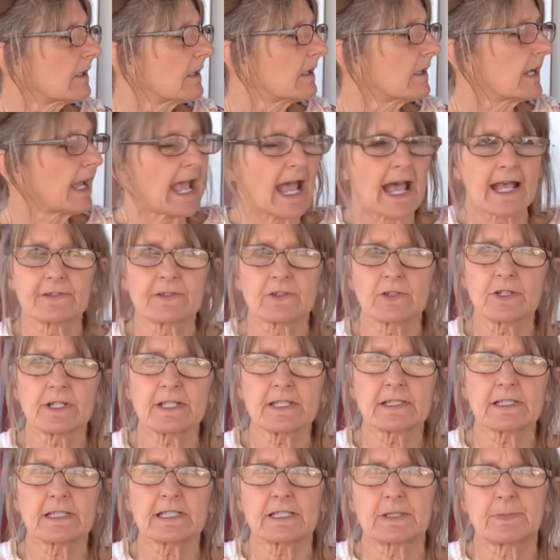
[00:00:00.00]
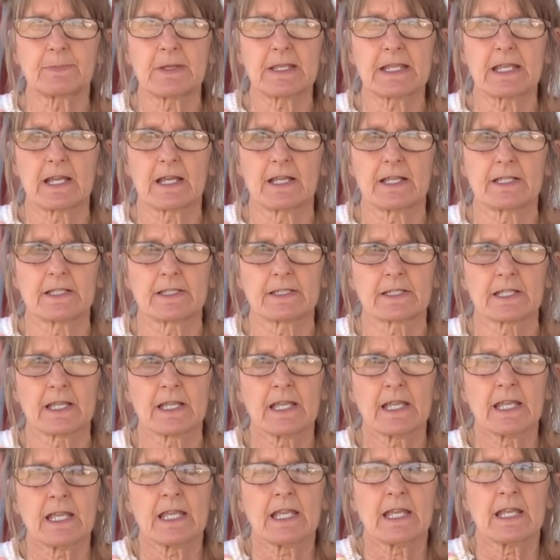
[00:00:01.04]
hazardous is because
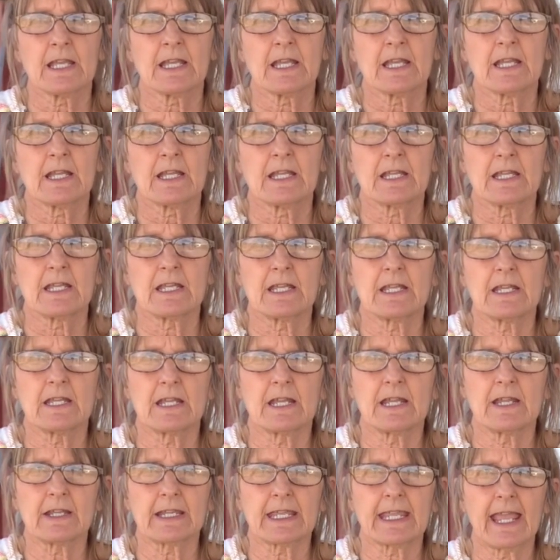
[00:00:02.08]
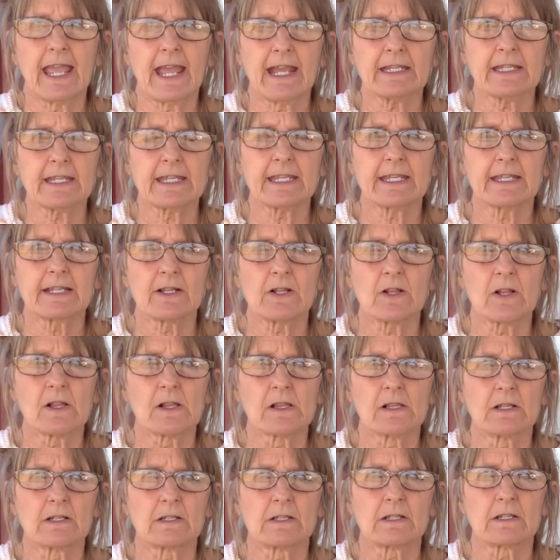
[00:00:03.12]
it can
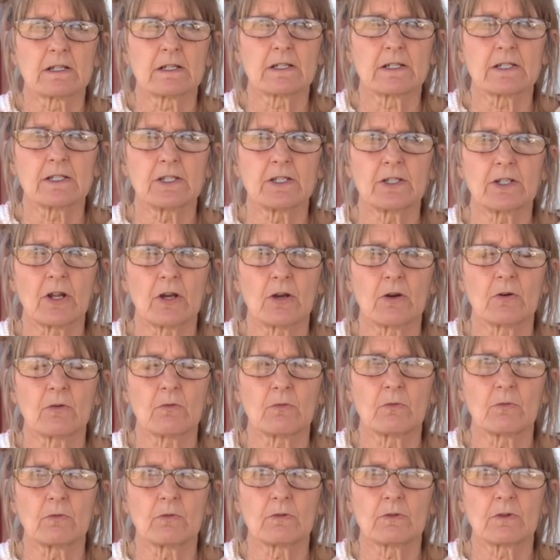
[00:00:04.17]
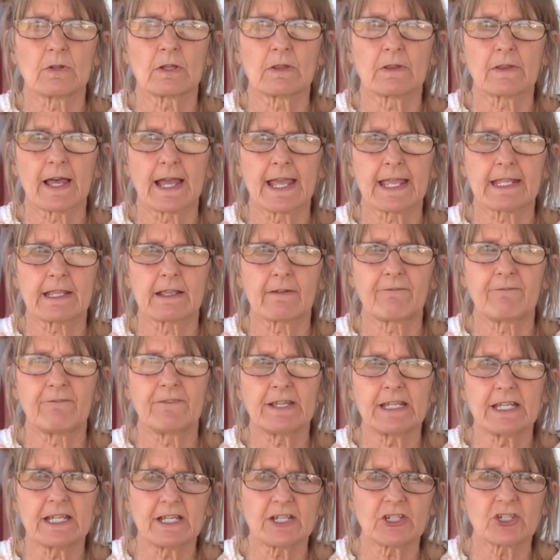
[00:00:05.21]
kill, you know, like
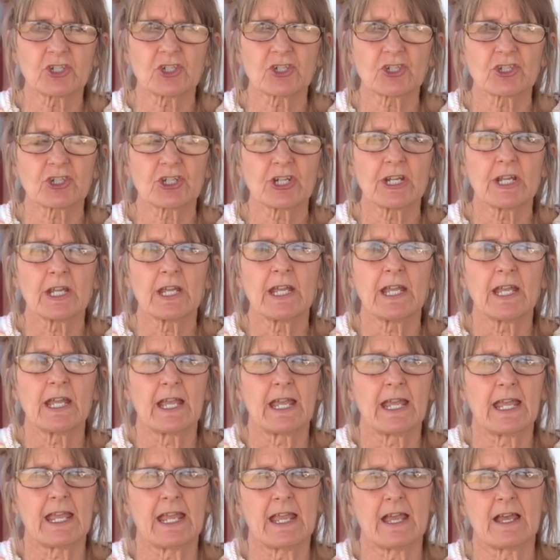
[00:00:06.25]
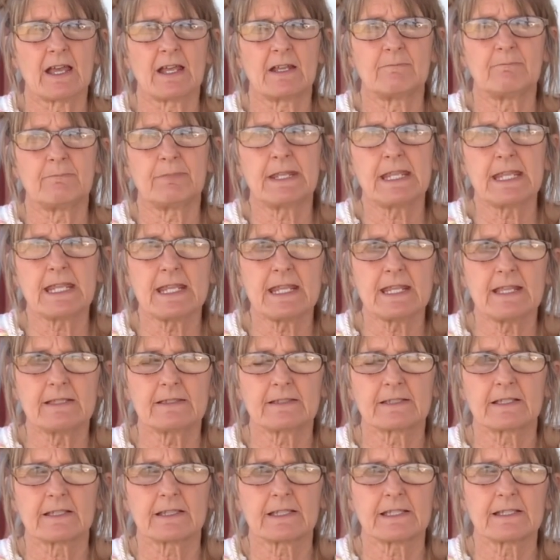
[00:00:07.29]
fish and
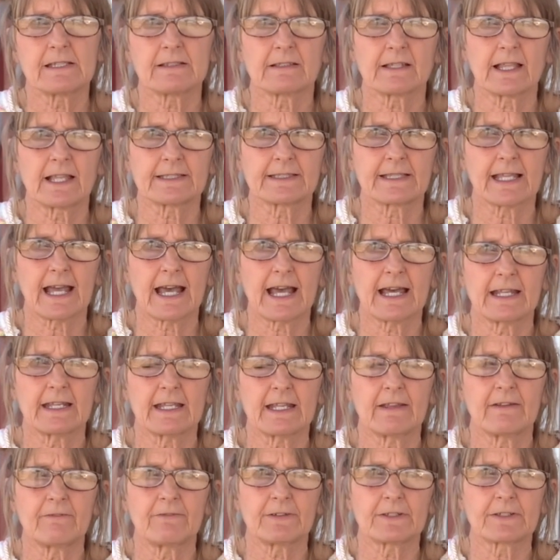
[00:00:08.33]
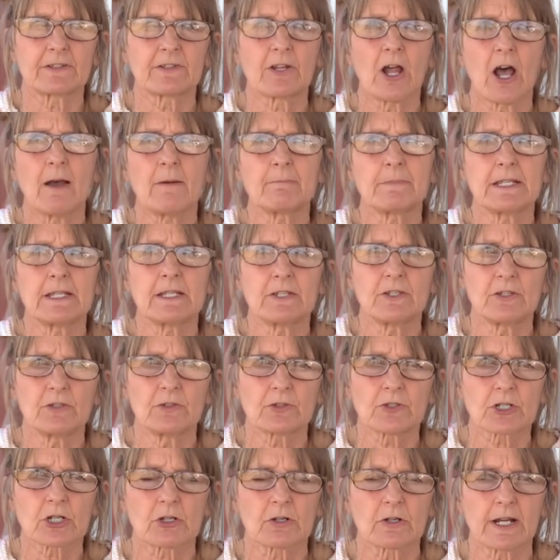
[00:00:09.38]
bees and things like that. If it's not being
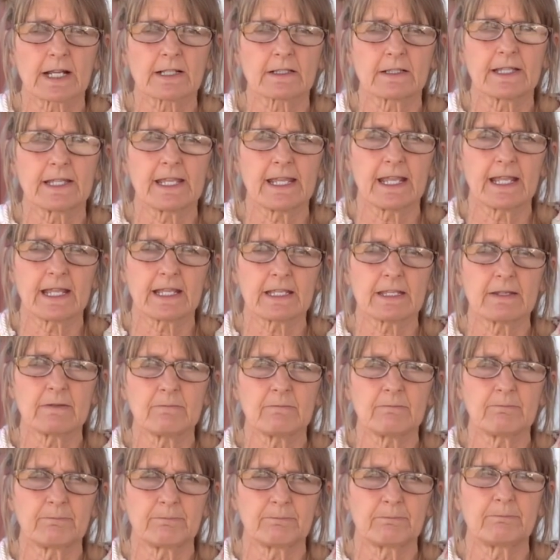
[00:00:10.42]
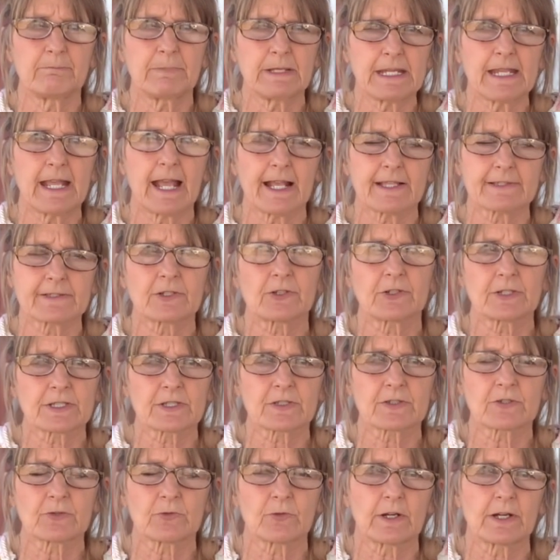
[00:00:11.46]
used correctly, it can be
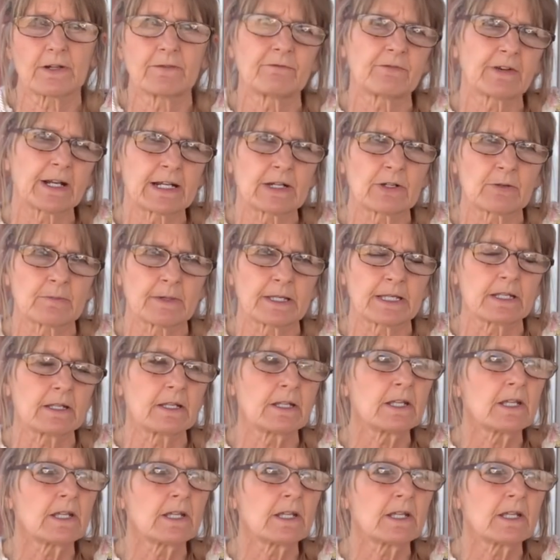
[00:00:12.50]
hazardous to our environment.